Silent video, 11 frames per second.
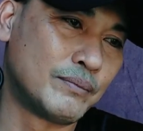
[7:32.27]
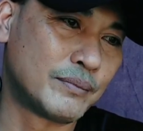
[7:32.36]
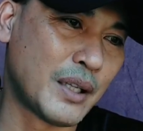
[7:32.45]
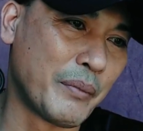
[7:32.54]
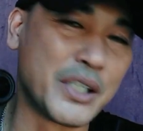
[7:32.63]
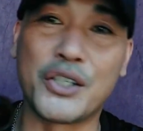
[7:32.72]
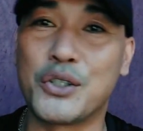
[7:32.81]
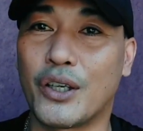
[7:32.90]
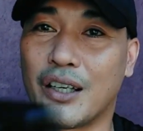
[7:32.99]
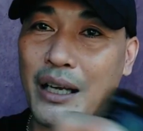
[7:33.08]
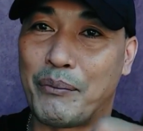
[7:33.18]
Let me just
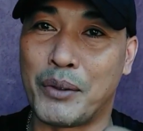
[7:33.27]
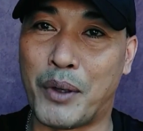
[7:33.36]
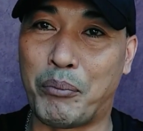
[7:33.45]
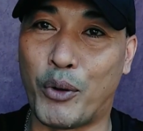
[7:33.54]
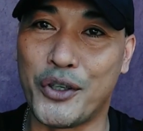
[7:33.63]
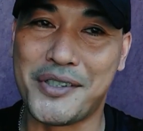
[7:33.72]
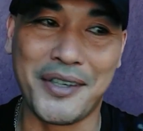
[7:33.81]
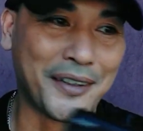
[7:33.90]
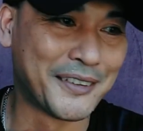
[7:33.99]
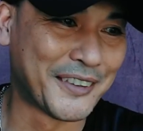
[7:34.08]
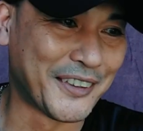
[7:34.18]
look at a couple of my points here.
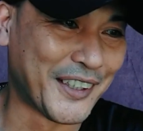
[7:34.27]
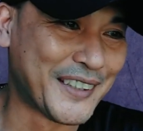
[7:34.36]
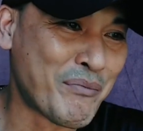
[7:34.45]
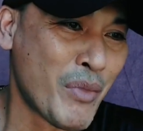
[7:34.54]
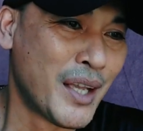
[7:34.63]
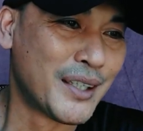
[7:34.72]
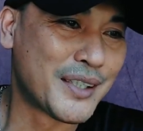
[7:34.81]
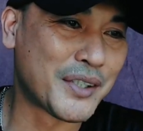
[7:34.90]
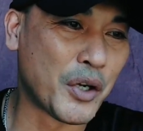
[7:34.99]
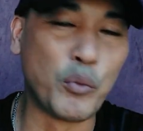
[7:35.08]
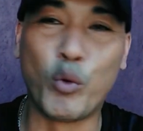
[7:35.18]
All right,
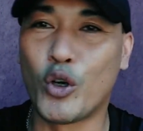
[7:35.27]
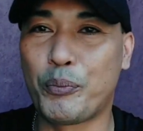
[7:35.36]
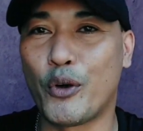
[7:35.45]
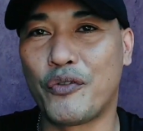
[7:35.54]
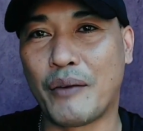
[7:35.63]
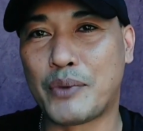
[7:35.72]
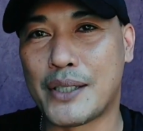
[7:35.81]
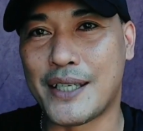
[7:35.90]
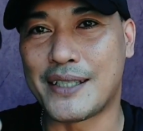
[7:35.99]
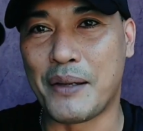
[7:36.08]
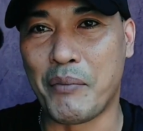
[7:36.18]
so waterproof up to
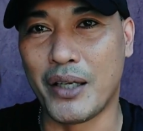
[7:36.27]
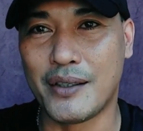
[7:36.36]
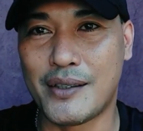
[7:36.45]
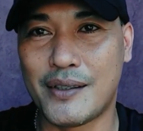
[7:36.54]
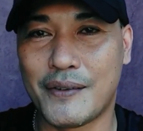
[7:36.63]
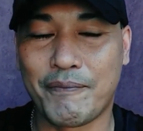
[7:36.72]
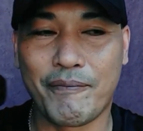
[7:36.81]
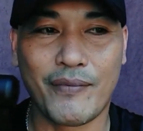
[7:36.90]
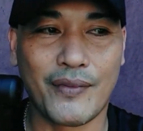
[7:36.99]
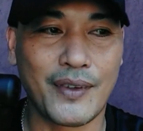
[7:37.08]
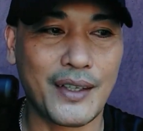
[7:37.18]
60 meters.
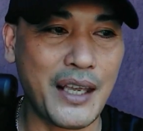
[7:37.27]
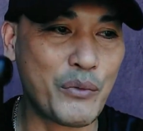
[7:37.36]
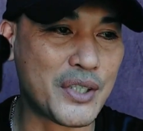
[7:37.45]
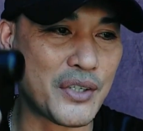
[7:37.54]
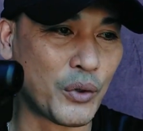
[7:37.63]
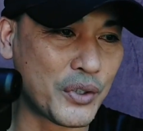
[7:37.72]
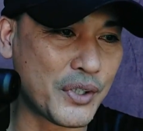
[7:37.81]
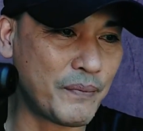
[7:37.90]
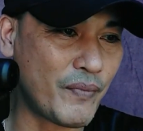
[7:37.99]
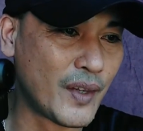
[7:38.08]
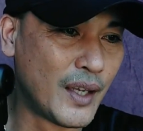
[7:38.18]
Okay, which is
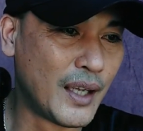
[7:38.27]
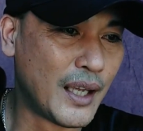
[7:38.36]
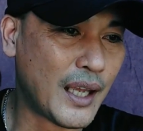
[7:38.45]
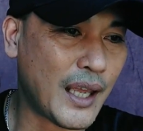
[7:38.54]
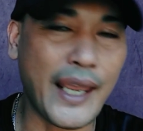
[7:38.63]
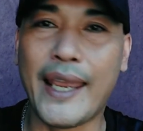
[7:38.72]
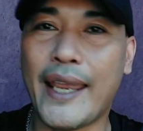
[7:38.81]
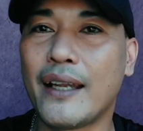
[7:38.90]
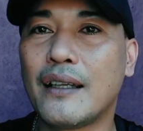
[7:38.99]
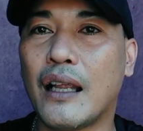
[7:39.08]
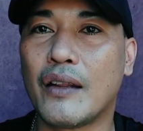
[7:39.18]
awesome.
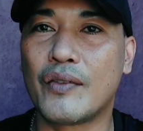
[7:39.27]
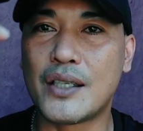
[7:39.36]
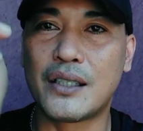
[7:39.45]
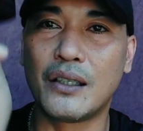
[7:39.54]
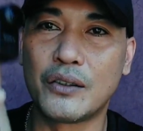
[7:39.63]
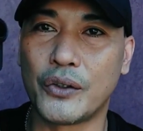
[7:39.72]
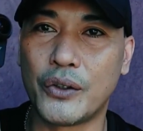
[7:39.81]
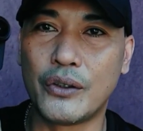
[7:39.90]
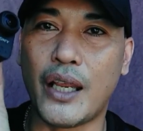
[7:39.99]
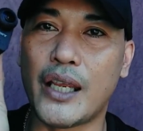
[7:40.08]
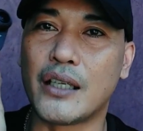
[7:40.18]
And this little
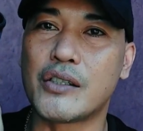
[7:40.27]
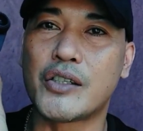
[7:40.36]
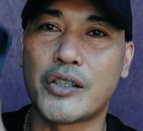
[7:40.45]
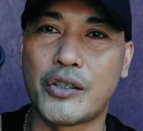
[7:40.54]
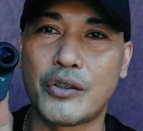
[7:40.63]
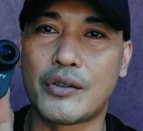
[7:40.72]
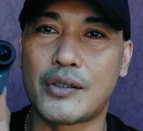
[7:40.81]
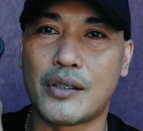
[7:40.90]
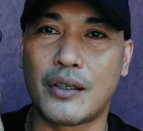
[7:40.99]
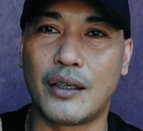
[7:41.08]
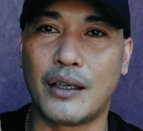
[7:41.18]
dude, it
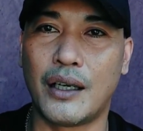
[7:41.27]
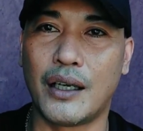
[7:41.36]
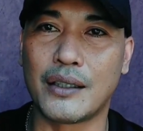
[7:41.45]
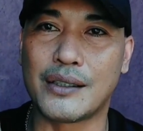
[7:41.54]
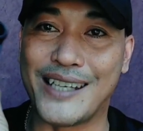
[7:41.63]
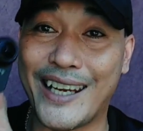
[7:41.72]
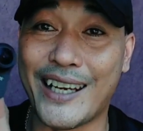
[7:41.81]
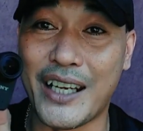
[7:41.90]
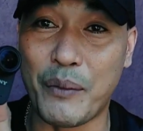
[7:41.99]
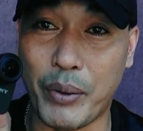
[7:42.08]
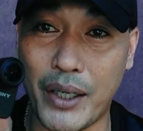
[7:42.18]
shoots
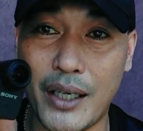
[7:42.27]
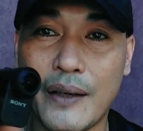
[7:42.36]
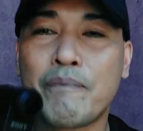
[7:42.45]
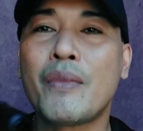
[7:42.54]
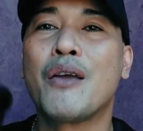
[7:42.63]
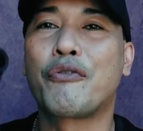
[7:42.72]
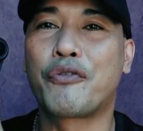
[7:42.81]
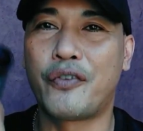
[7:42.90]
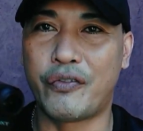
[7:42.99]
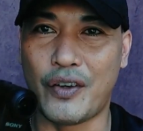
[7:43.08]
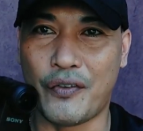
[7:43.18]
1080p,
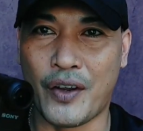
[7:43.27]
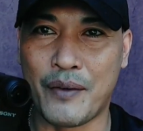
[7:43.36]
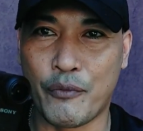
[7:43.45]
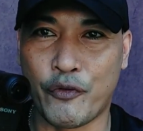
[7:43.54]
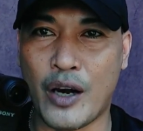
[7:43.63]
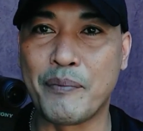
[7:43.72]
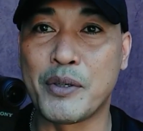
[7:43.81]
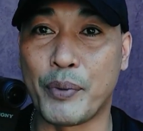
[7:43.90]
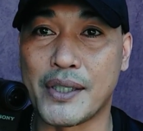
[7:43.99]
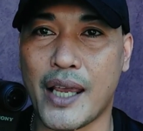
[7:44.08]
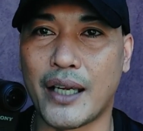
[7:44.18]
50 frames
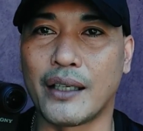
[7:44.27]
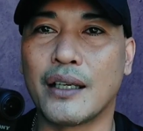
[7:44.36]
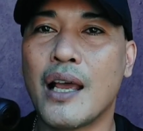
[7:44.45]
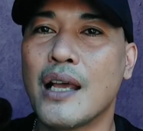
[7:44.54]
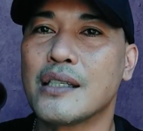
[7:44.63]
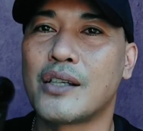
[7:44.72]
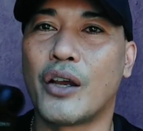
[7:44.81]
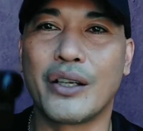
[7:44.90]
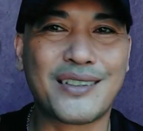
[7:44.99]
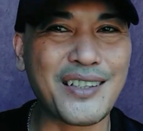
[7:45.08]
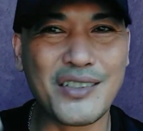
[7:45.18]
per second. So
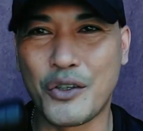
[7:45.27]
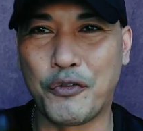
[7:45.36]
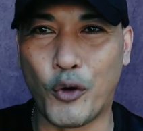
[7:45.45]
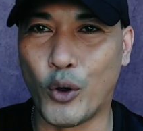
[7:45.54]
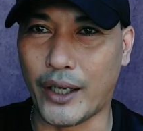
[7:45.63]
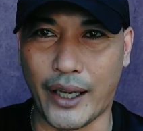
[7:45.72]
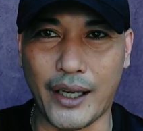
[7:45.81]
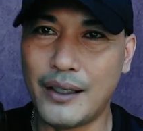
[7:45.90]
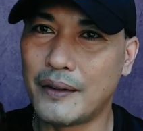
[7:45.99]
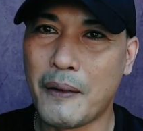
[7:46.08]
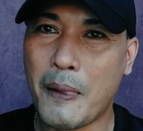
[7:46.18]
it doesn't do
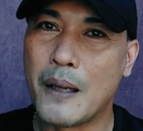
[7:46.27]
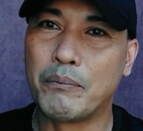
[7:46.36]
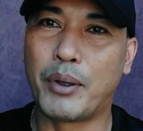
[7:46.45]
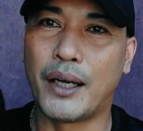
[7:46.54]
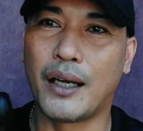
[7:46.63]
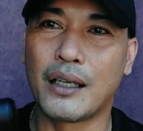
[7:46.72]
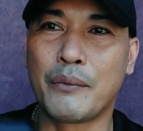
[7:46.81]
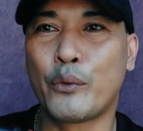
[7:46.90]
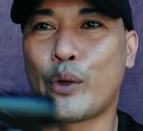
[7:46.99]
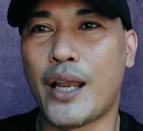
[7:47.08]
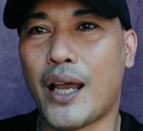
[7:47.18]
4K, but
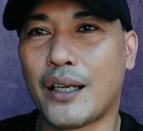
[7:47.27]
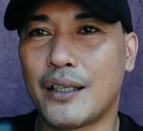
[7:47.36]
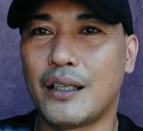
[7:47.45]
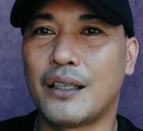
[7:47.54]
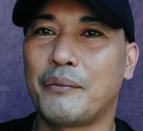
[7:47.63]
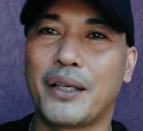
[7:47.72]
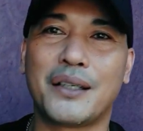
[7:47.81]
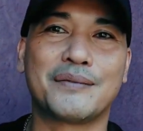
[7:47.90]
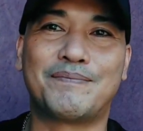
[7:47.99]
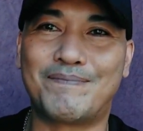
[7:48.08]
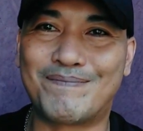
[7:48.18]
in reality, I
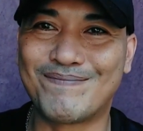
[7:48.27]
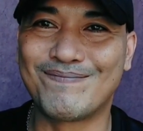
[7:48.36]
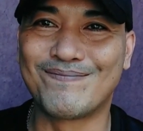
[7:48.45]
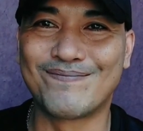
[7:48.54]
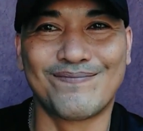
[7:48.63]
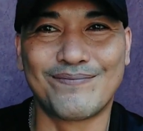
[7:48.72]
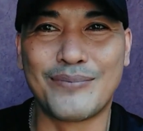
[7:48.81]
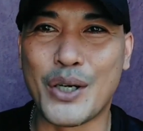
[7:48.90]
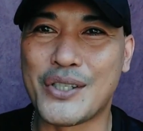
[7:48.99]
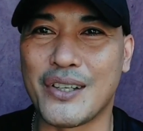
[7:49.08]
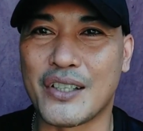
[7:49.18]
mean,
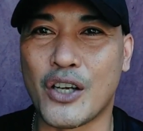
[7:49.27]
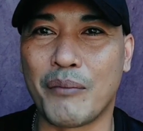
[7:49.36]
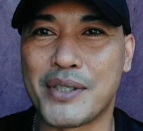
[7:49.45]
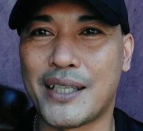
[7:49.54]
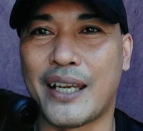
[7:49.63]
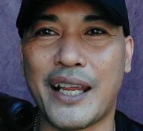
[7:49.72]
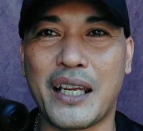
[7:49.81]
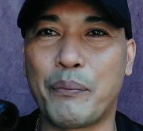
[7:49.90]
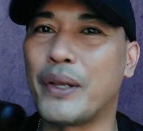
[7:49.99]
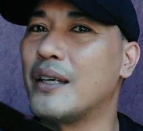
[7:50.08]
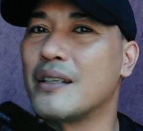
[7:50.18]
most of the times
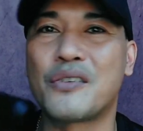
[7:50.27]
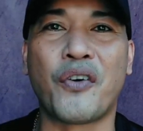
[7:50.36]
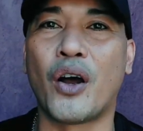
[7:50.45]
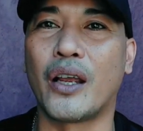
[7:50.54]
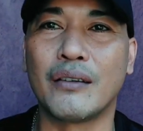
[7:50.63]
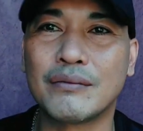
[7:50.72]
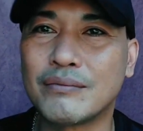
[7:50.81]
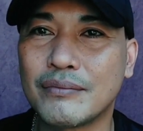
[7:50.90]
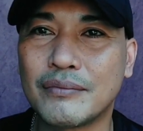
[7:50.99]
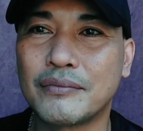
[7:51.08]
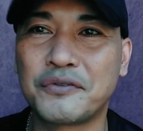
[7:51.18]
1080p is fine
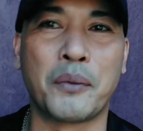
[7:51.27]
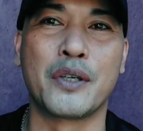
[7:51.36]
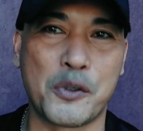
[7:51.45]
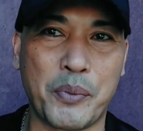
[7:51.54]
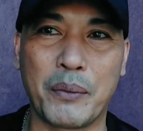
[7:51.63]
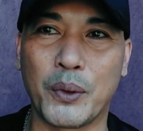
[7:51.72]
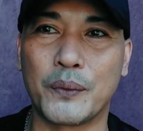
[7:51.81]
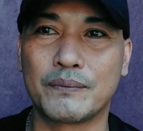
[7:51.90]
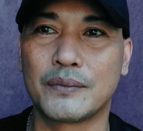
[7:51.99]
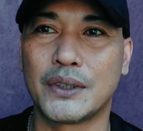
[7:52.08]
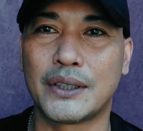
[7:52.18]
for most people,
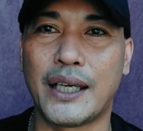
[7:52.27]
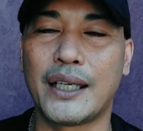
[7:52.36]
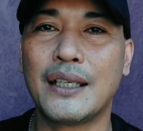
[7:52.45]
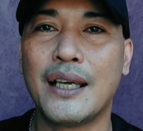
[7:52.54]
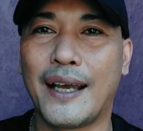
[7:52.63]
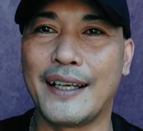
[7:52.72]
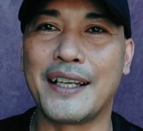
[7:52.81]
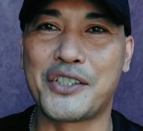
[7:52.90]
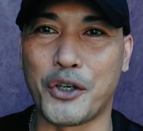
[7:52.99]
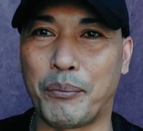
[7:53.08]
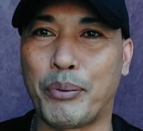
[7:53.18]
okay?
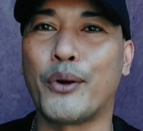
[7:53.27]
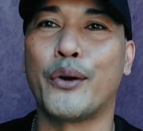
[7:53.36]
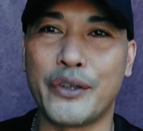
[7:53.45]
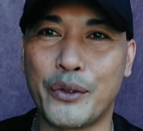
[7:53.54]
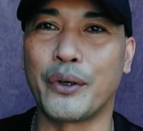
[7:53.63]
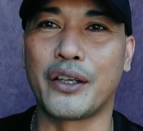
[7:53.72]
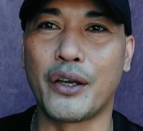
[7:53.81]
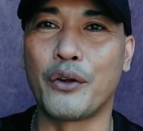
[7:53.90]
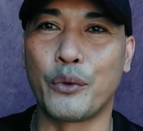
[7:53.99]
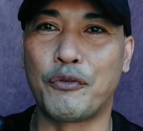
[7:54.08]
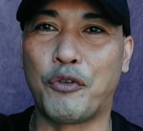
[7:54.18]
Unless you're a pro and you want to
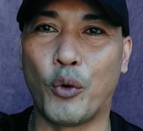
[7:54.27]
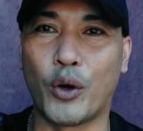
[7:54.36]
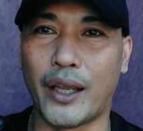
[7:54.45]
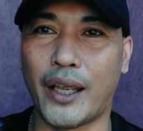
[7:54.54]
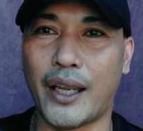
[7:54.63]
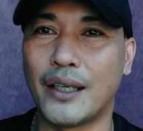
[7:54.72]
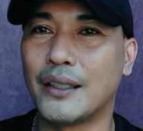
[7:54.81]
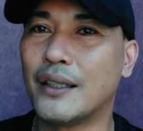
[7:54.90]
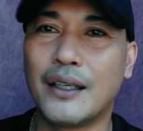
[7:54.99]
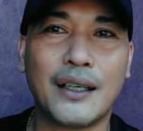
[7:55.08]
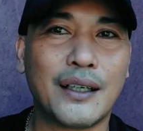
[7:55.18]
go with 4K,
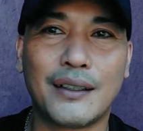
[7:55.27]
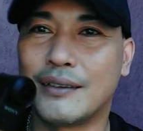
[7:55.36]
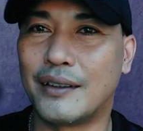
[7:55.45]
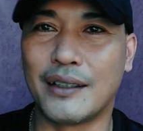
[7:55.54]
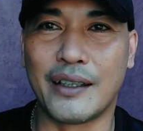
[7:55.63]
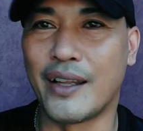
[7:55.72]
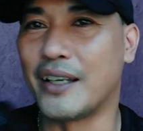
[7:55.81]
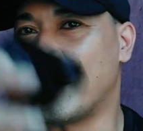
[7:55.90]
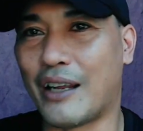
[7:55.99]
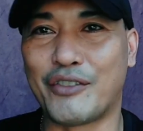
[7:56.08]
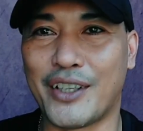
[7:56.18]
then
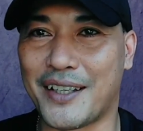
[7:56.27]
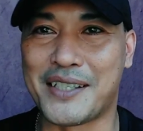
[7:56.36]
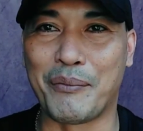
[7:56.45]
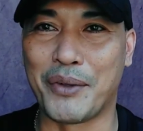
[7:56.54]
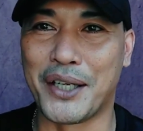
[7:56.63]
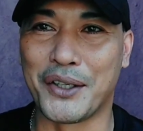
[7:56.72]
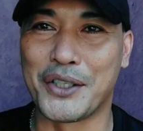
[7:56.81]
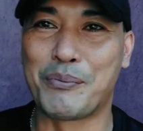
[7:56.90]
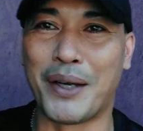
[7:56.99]
you'll have to get something else.